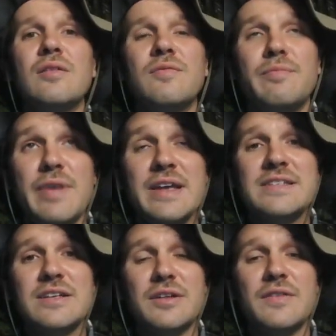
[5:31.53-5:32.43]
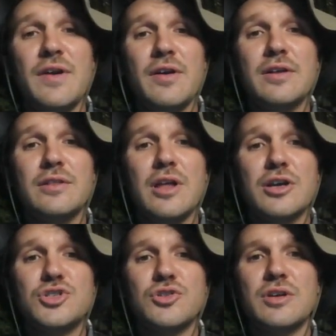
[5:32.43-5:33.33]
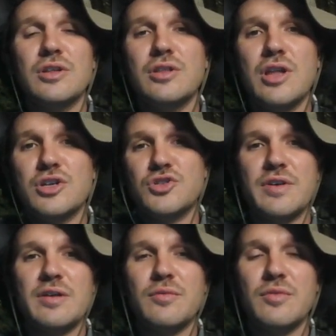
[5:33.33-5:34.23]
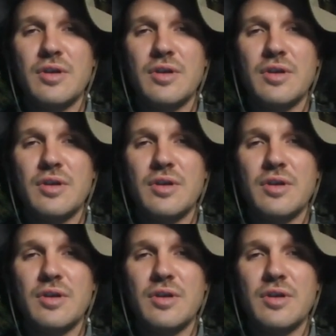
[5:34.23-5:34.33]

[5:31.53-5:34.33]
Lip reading: basically very luxury